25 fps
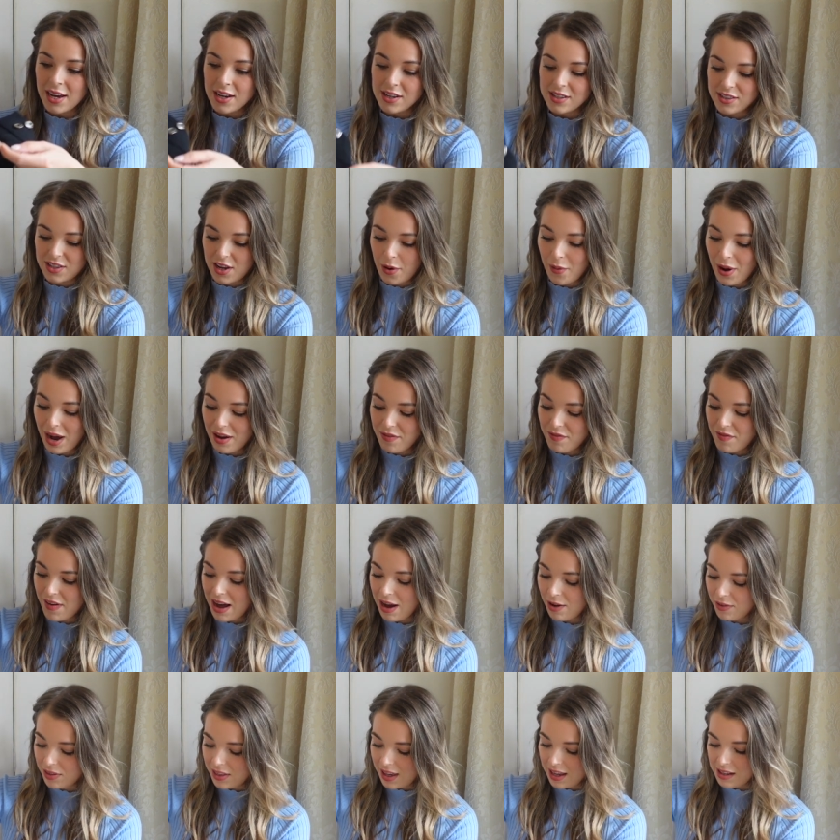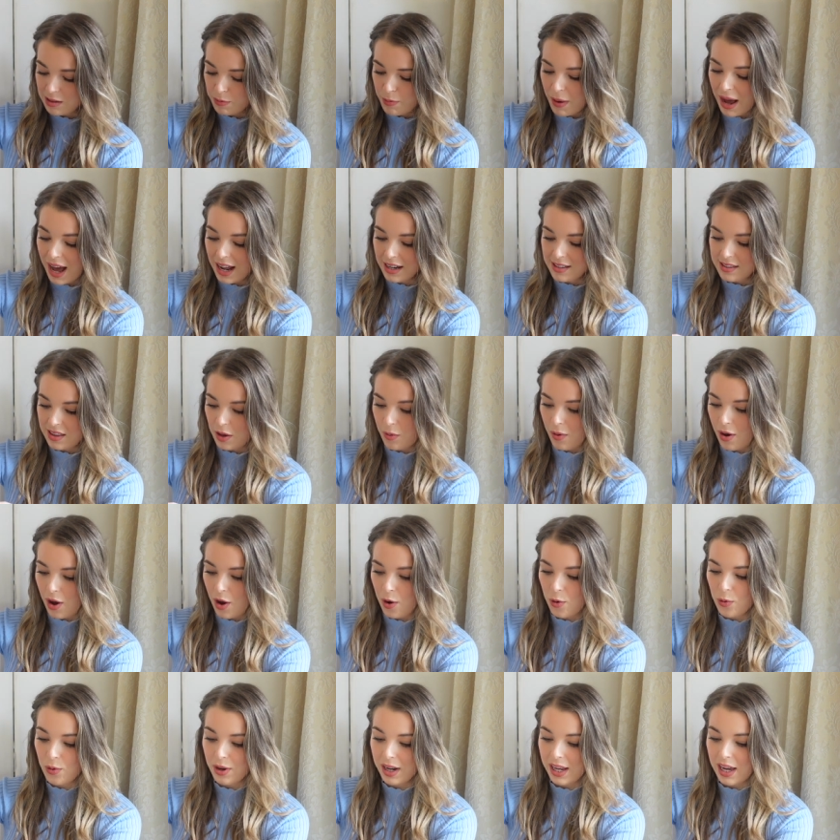So I found these pants, they were
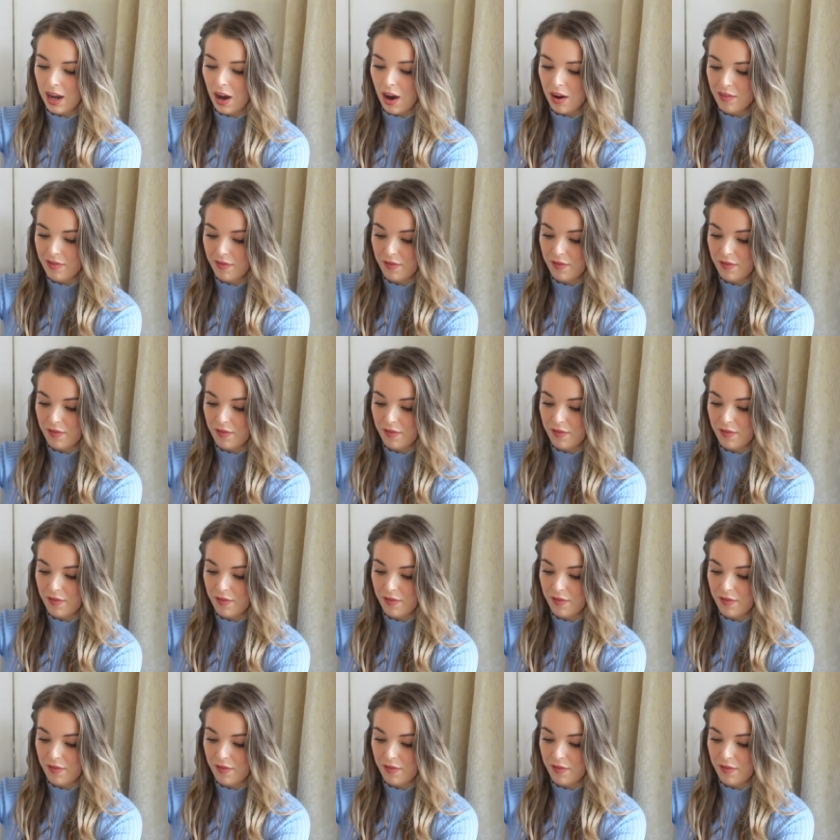only